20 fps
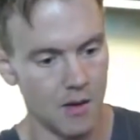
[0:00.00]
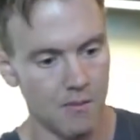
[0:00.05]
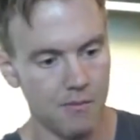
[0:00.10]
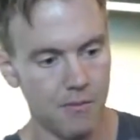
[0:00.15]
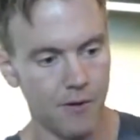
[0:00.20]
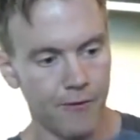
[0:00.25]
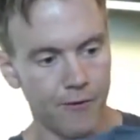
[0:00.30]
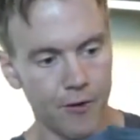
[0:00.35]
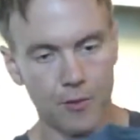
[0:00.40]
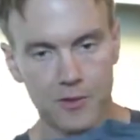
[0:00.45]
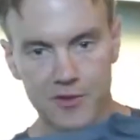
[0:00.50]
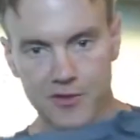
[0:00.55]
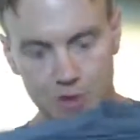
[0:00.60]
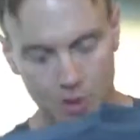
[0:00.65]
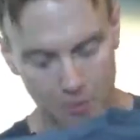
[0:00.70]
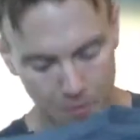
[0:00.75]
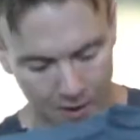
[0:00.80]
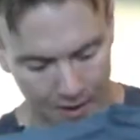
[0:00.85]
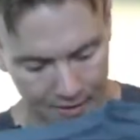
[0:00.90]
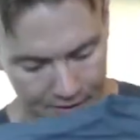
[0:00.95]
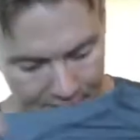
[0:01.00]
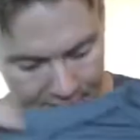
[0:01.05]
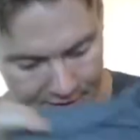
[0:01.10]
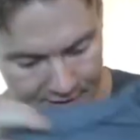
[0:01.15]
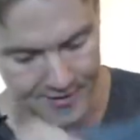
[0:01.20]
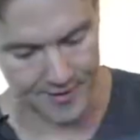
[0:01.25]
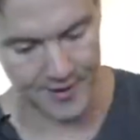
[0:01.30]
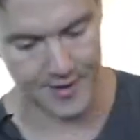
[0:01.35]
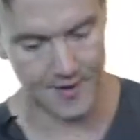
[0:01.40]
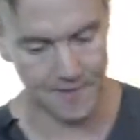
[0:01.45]
performance top like
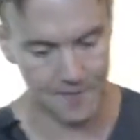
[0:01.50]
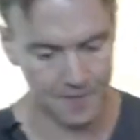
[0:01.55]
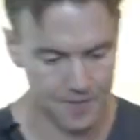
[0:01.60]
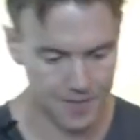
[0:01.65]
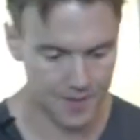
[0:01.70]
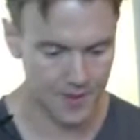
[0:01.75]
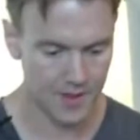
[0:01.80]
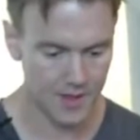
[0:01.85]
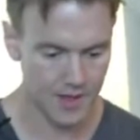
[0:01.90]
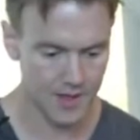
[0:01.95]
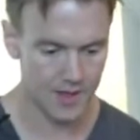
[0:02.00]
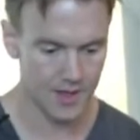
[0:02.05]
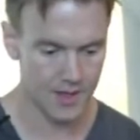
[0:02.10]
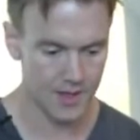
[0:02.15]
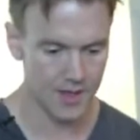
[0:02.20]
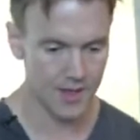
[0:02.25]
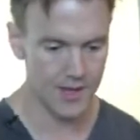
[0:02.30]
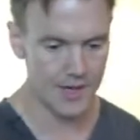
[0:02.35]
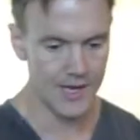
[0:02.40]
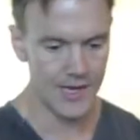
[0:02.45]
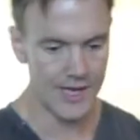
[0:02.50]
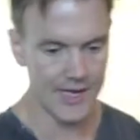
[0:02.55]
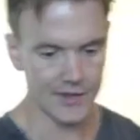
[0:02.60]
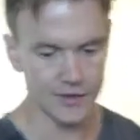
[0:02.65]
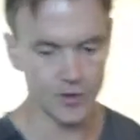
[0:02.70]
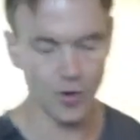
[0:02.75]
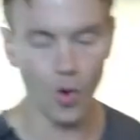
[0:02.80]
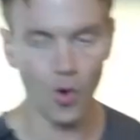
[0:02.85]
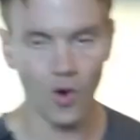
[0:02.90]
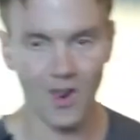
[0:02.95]
this,
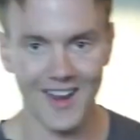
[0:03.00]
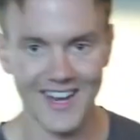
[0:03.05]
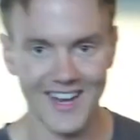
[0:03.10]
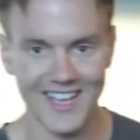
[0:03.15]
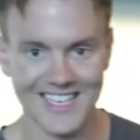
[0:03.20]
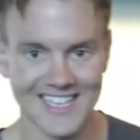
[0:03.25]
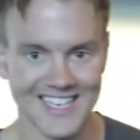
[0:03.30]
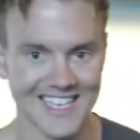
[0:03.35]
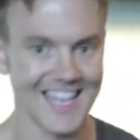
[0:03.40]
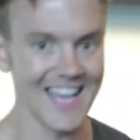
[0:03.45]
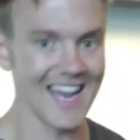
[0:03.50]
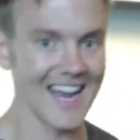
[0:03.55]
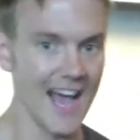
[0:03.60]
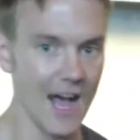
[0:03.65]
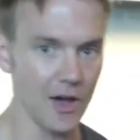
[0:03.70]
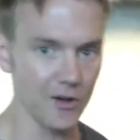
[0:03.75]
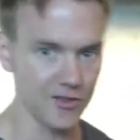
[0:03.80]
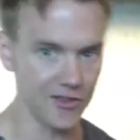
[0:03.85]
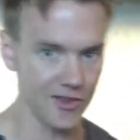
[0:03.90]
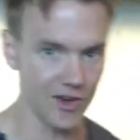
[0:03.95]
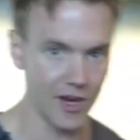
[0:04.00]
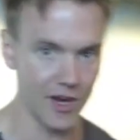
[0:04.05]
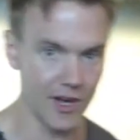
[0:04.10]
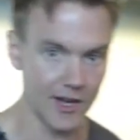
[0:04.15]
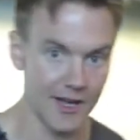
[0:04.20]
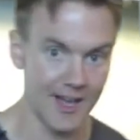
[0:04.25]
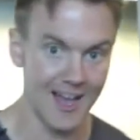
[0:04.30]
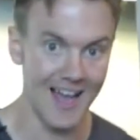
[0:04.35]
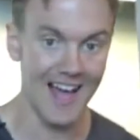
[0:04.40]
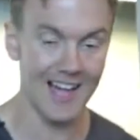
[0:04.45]
is all I need to get
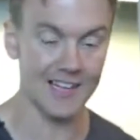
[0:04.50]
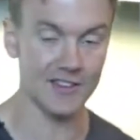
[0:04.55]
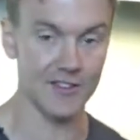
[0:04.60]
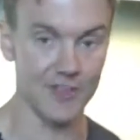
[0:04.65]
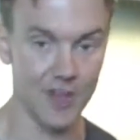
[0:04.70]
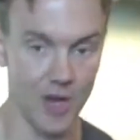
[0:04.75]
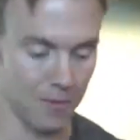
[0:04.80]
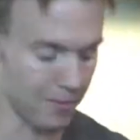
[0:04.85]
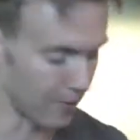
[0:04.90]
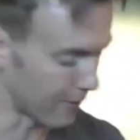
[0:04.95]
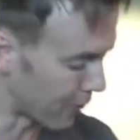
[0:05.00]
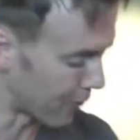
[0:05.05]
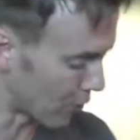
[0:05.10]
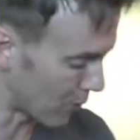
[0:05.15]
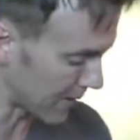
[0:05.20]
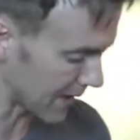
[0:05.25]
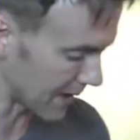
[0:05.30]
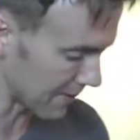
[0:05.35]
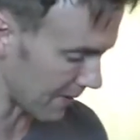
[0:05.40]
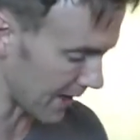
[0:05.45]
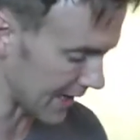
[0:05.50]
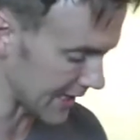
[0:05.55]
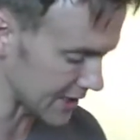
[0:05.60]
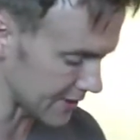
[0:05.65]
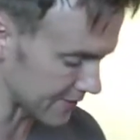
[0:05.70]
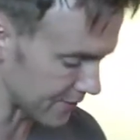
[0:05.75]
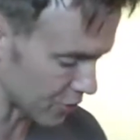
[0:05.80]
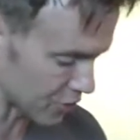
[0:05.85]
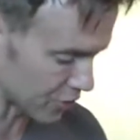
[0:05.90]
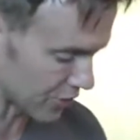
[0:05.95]
outside and start performing my
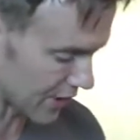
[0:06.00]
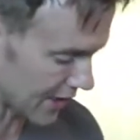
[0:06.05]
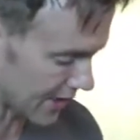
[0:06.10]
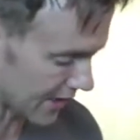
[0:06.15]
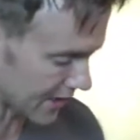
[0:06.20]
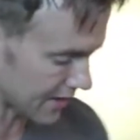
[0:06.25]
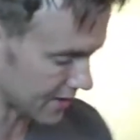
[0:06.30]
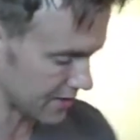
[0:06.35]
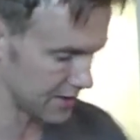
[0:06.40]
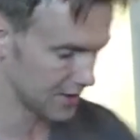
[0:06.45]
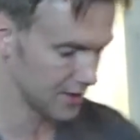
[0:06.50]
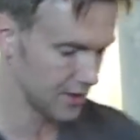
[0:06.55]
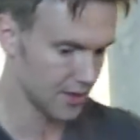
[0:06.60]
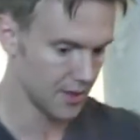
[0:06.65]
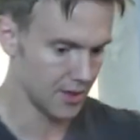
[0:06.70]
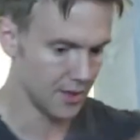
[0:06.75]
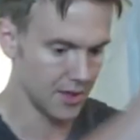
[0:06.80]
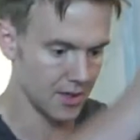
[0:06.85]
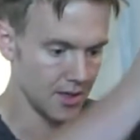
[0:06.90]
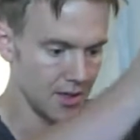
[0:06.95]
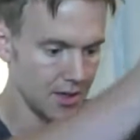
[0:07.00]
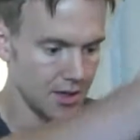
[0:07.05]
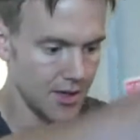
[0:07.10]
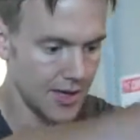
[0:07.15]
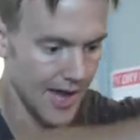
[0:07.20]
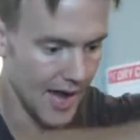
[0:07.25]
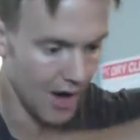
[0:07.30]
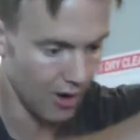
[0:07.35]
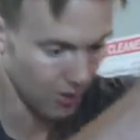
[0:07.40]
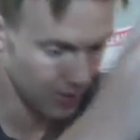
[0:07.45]
interval training.
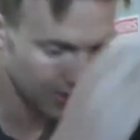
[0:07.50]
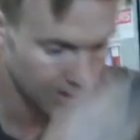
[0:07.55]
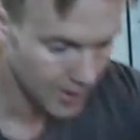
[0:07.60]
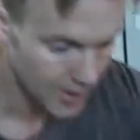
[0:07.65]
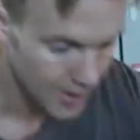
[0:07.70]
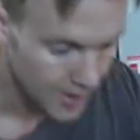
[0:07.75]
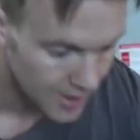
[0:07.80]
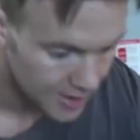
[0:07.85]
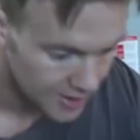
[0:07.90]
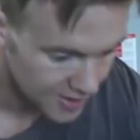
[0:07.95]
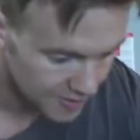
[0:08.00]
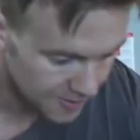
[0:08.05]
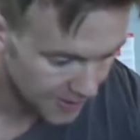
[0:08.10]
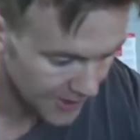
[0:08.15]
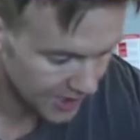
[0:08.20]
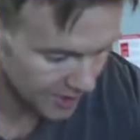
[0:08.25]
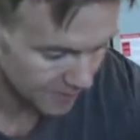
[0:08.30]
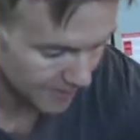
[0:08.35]
Now, speaking